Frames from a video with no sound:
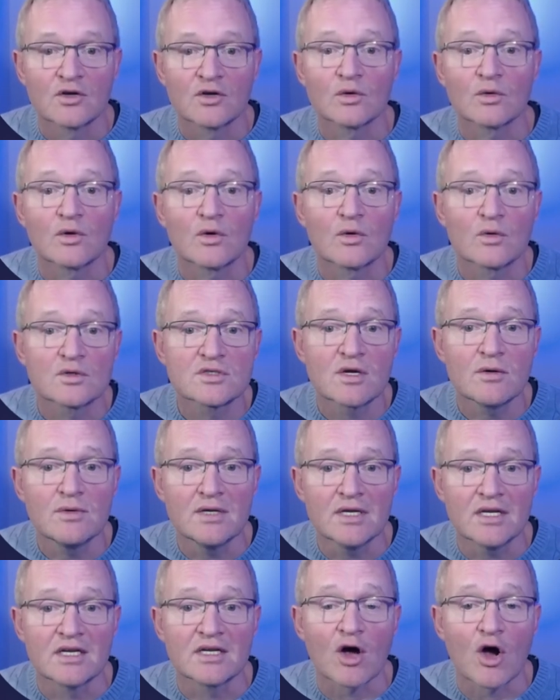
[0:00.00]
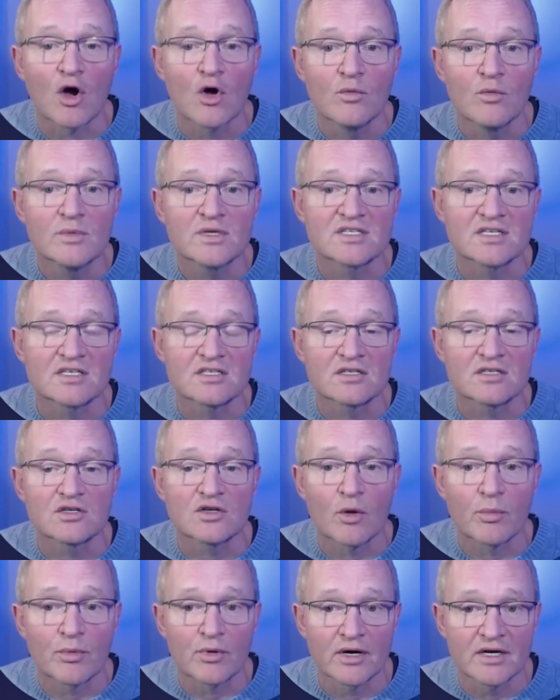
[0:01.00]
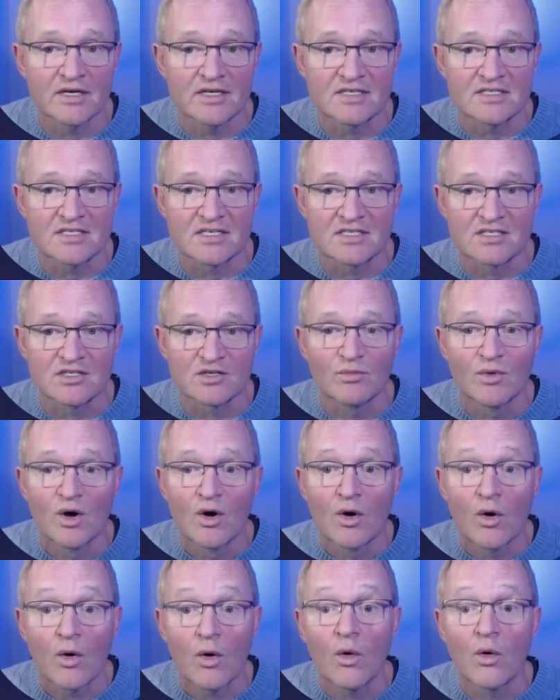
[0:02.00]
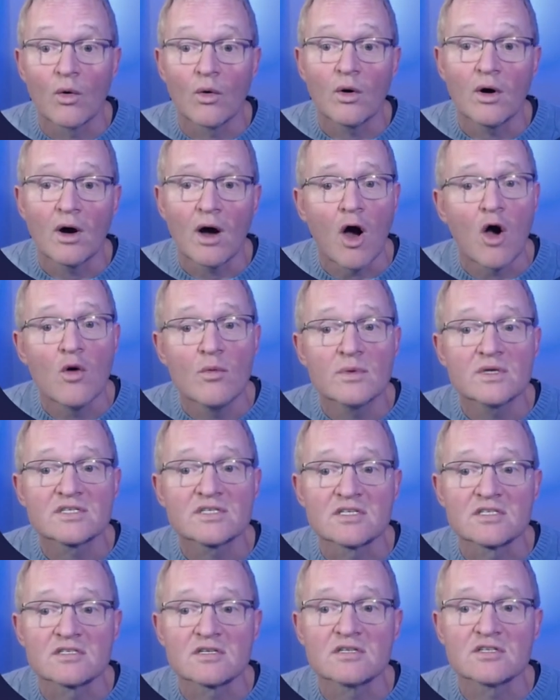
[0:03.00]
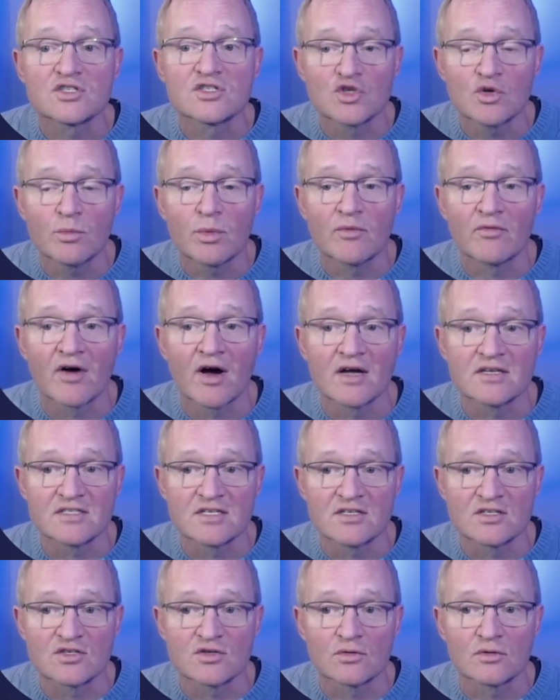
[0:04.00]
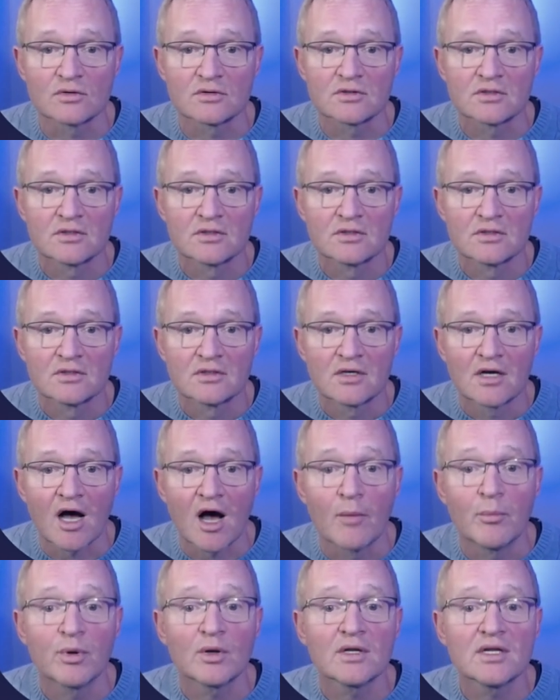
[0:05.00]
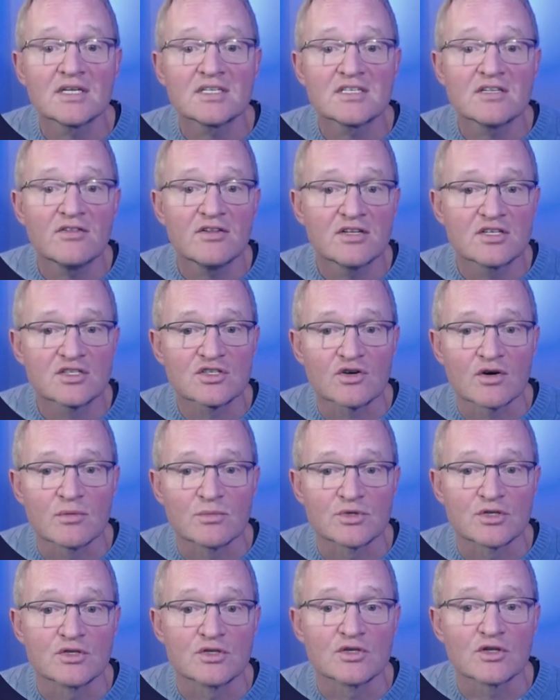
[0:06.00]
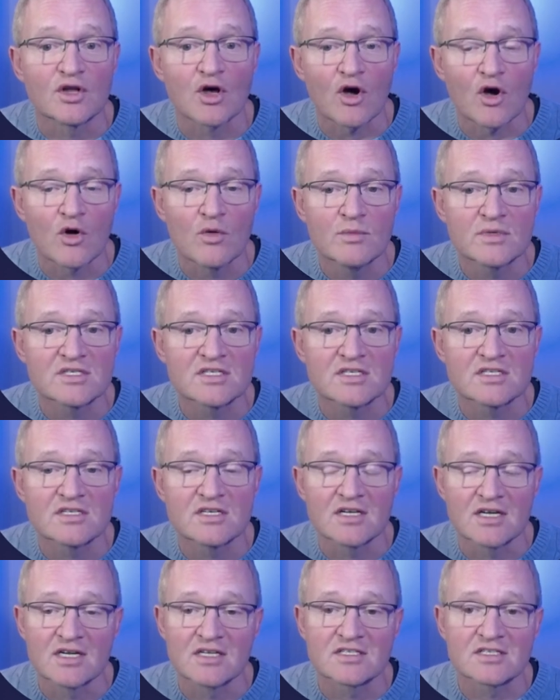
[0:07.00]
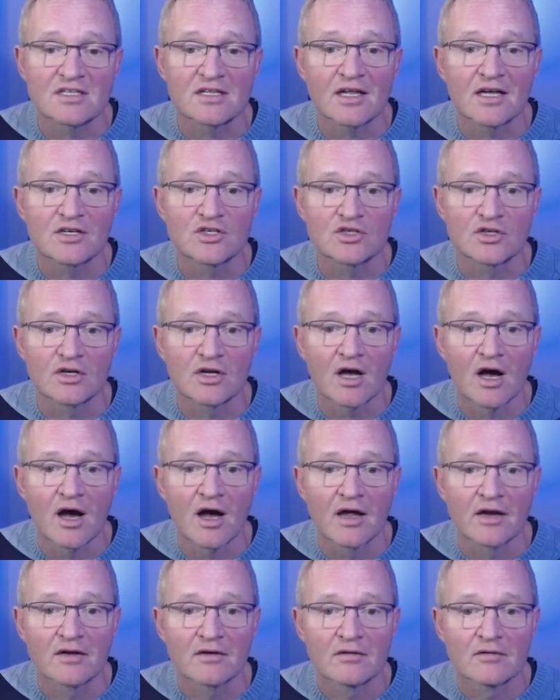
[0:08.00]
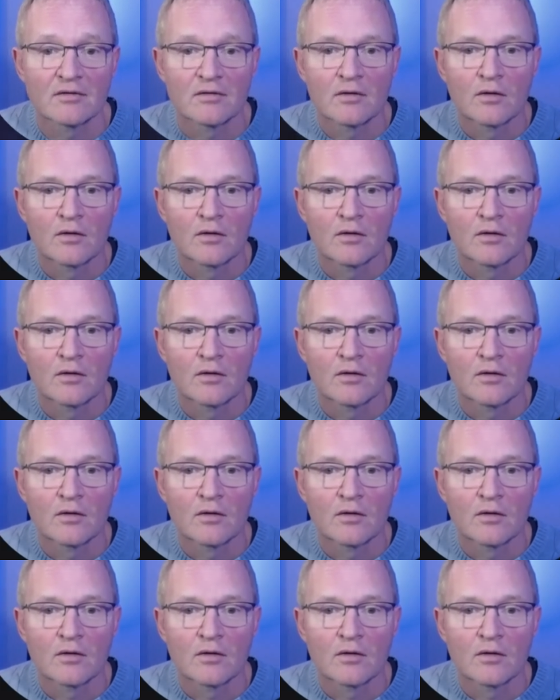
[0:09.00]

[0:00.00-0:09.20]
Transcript: You'll also need Home Assistant operating system or Home Assistant Supervise installed. I'll put links in the description to the Home Assistant installation guide.